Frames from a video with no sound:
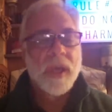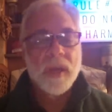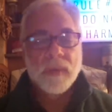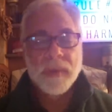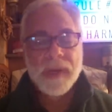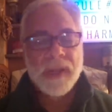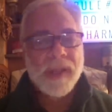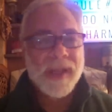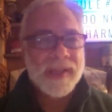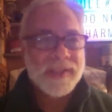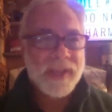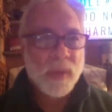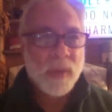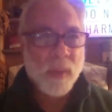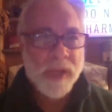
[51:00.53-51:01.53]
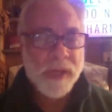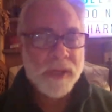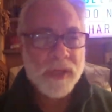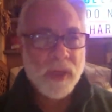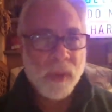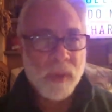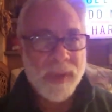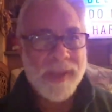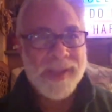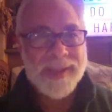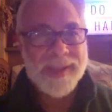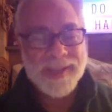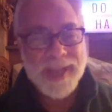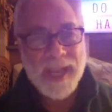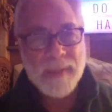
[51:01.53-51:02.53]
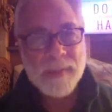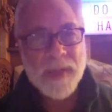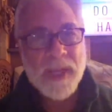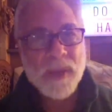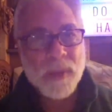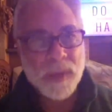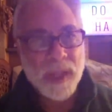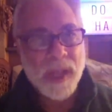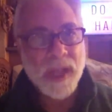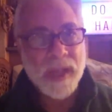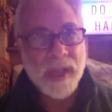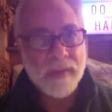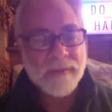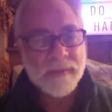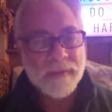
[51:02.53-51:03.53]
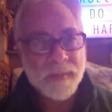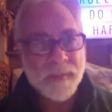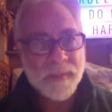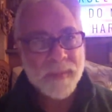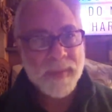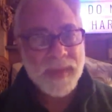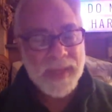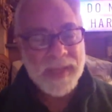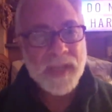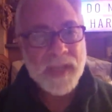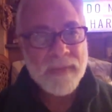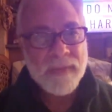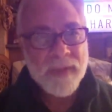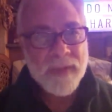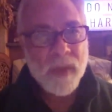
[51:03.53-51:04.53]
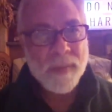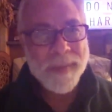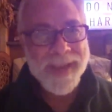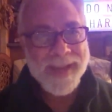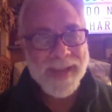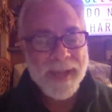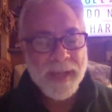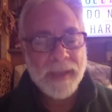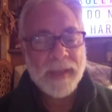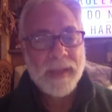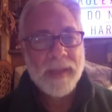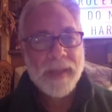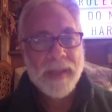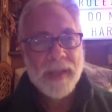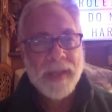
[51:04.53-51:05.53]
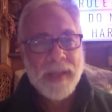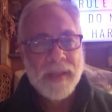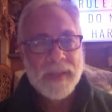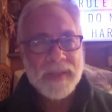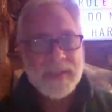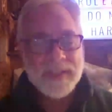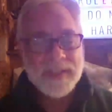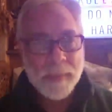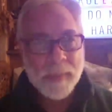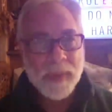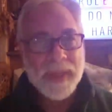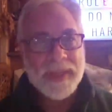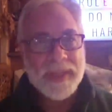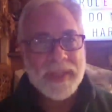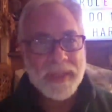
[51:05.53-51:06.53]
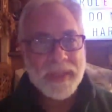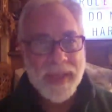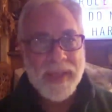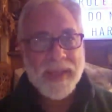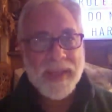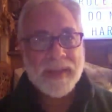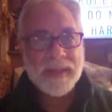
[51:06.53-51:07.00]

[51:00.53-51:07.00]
realize that what you're doing is keeping you alive it's given you meaning. The simplest things